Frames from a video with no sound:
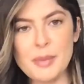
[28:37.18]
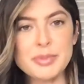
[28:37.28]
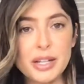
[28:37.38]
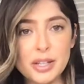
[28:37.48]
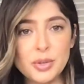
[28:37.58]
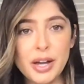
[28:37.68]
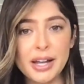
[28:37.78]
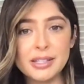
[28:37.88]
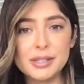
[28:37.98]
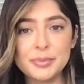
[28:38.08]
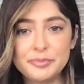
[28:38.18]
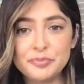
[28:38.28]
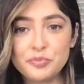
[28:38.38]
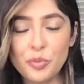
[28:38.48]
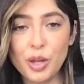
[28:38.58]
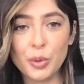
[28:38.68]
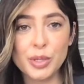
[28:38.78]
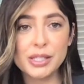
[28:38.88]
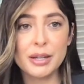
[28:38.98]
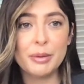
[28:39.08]
I'm telling you guys, there
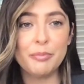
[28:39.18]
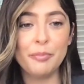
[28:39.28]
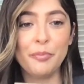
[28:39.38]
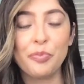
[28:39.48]
was a